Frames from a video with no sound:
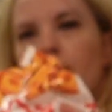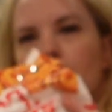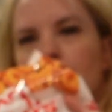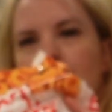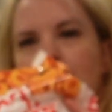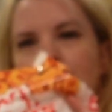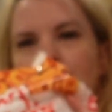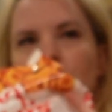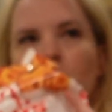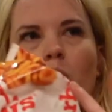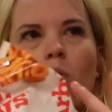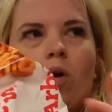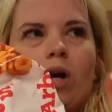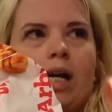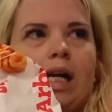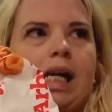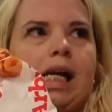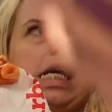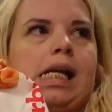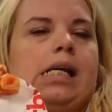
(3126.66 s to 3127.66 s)
That's
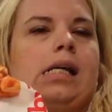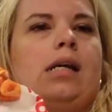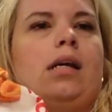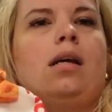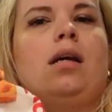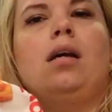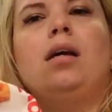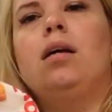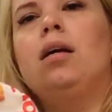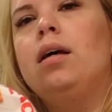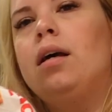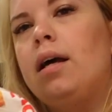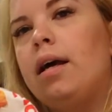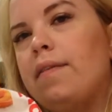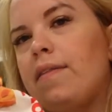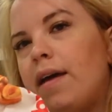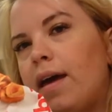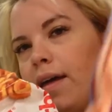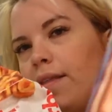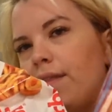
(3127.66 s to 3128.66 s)
corny.
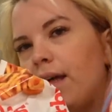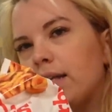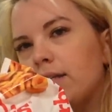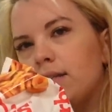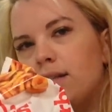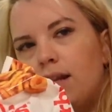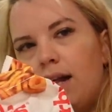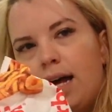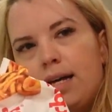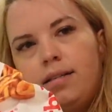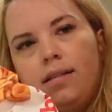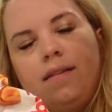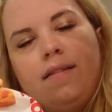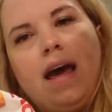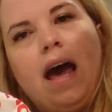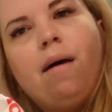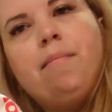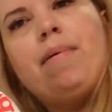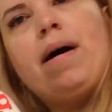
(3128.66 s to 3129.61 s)
And then that's the last of that